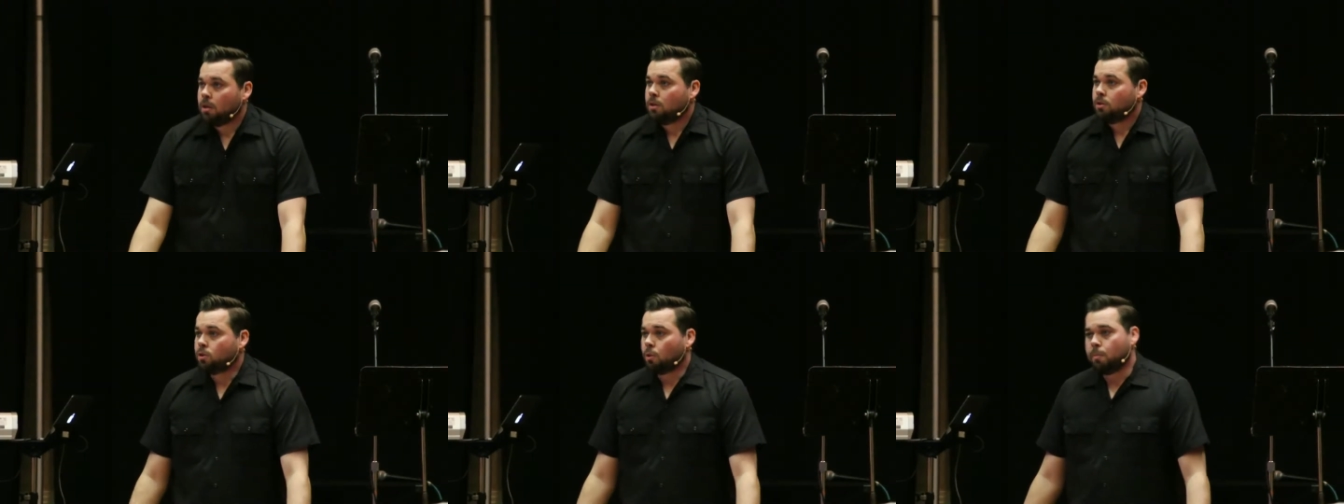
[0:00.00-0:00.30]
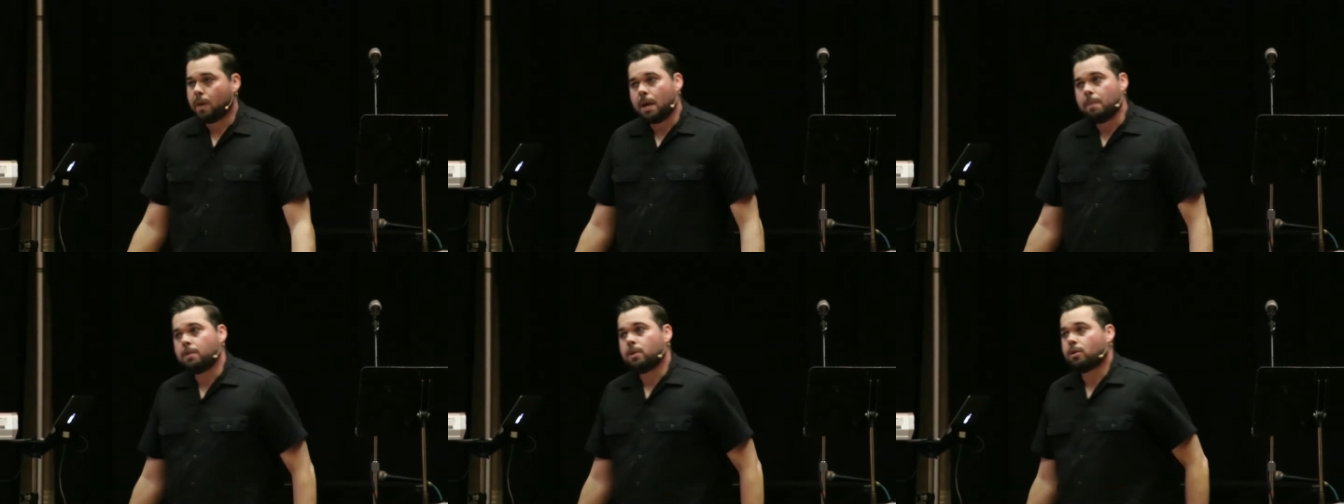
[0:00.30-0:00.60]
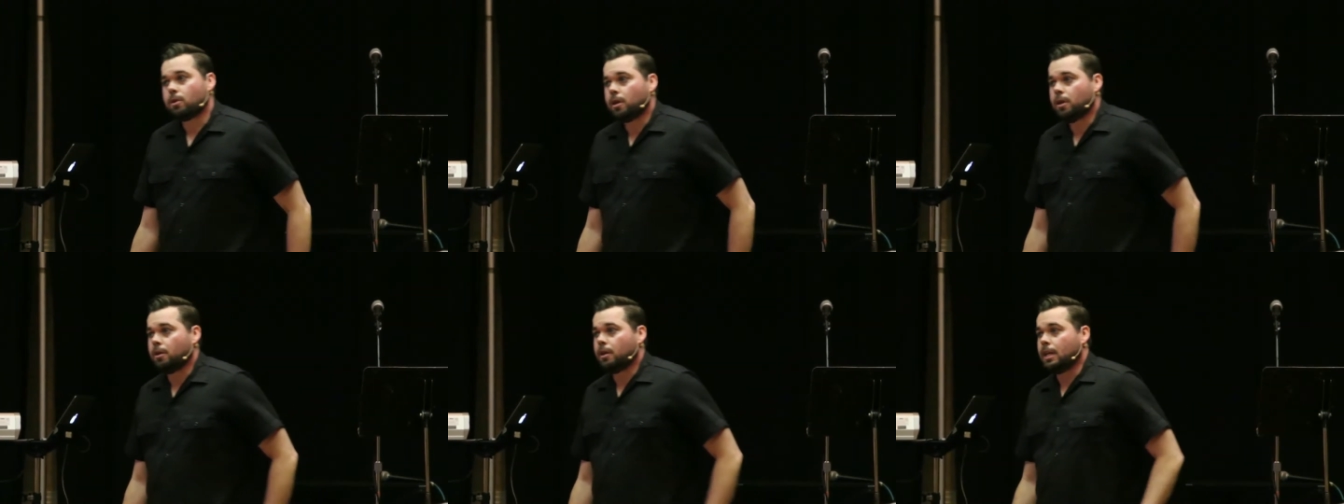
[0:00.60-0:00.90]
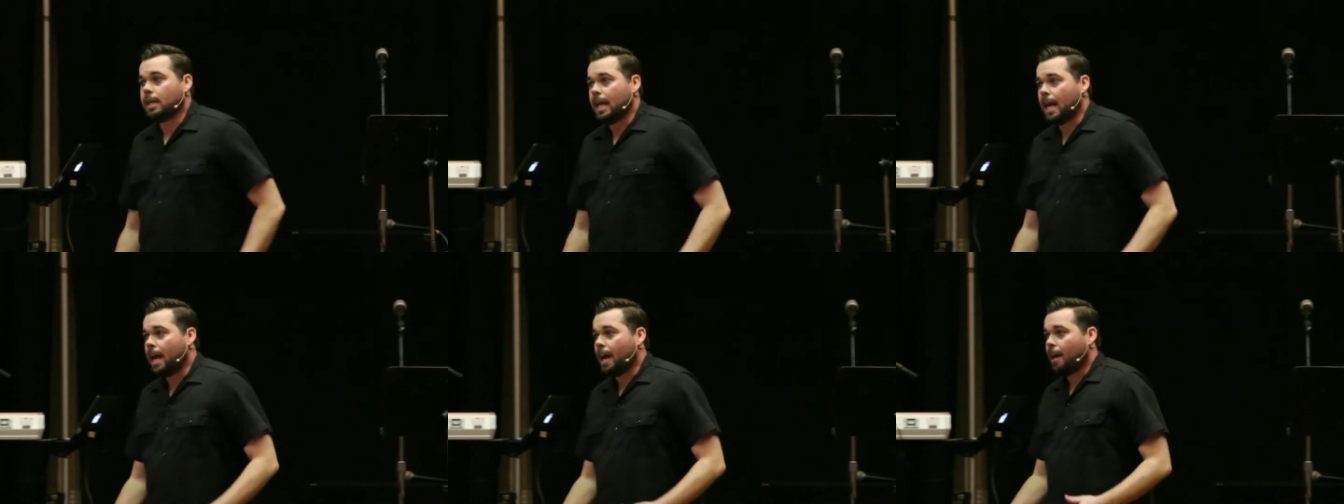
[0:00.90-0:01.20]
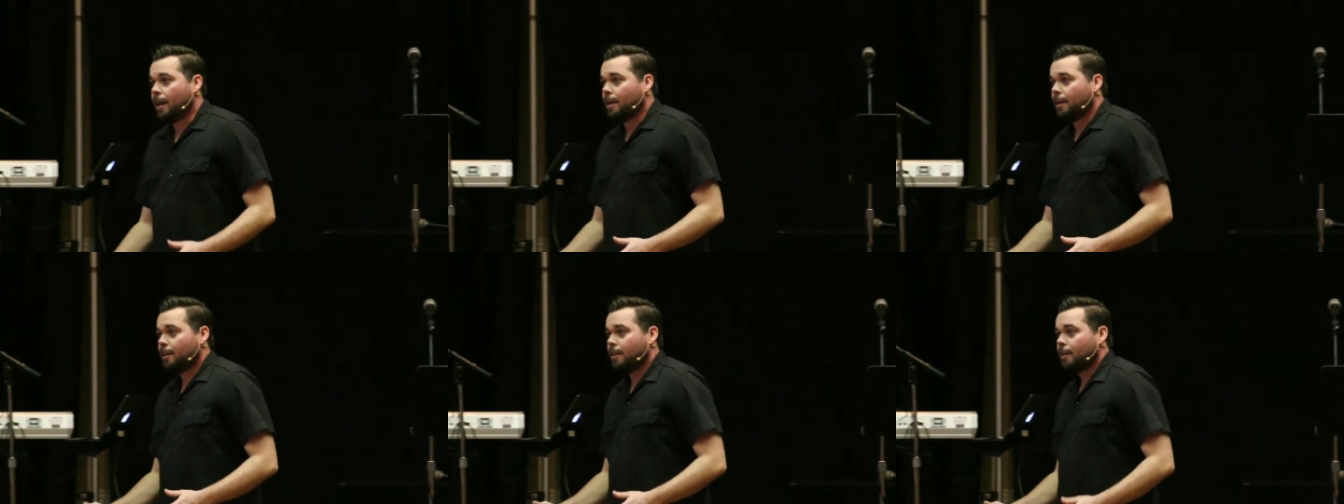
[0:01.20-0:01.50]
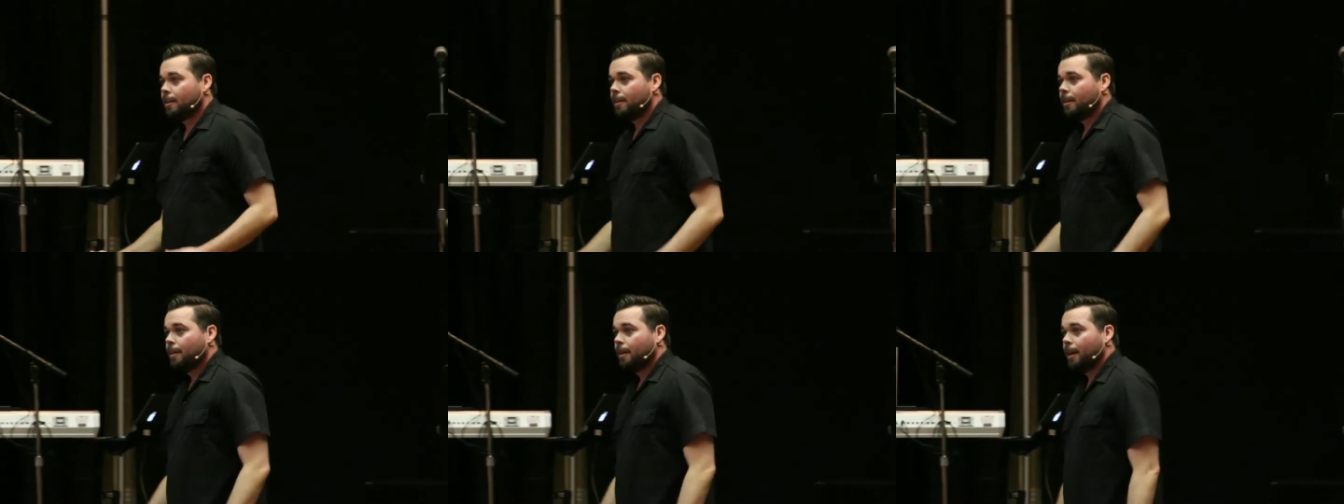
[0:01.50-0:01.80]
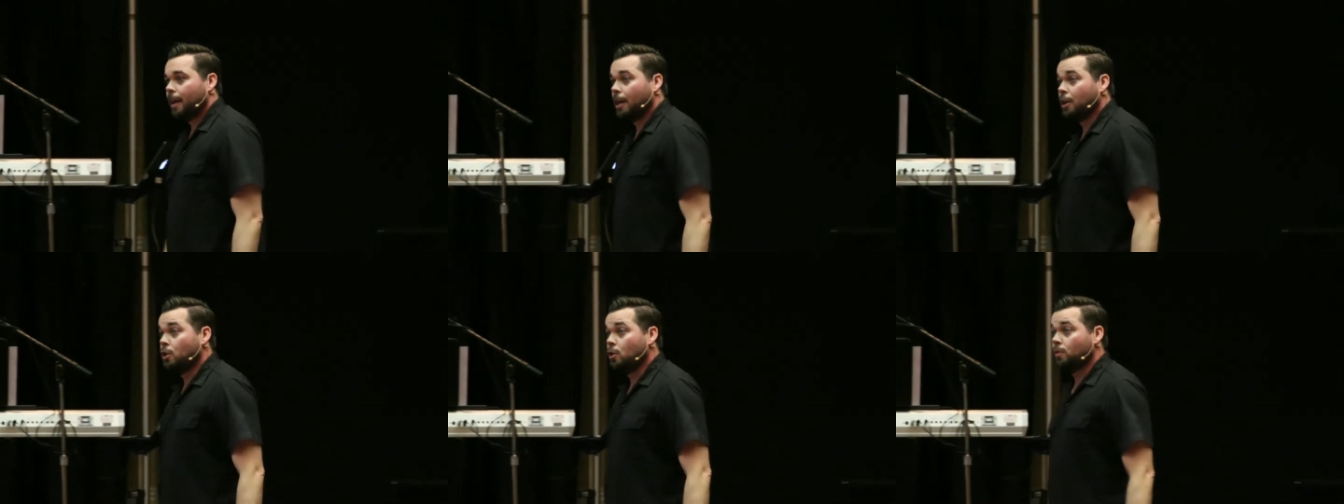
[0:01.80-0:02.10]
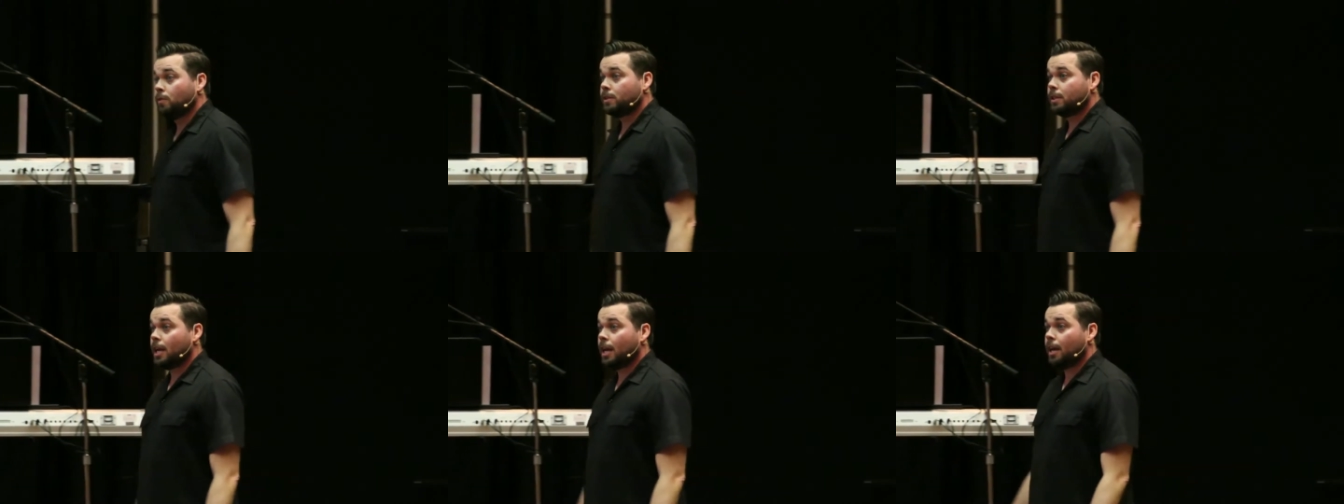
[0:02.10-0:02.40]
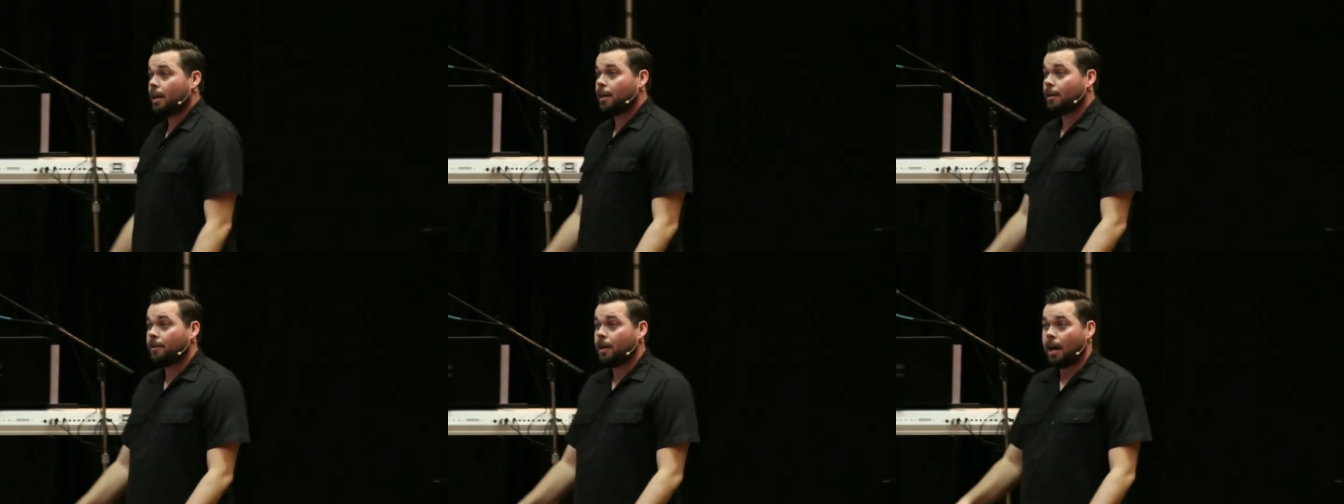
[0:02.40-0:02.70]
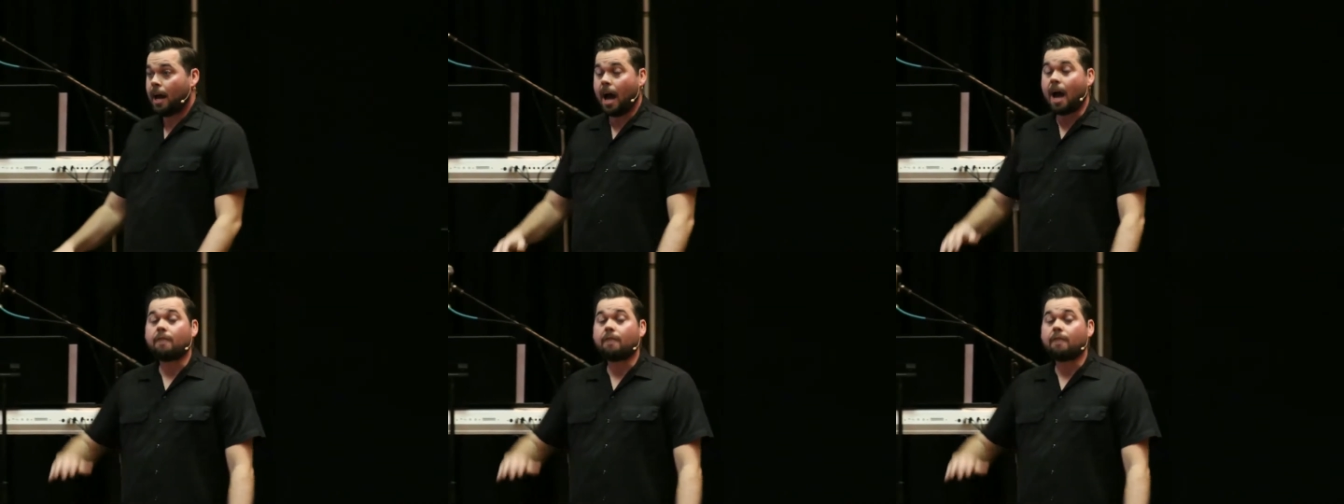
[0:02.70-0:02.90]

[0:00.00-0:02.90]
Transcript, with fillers: So maybe you're here today and you say,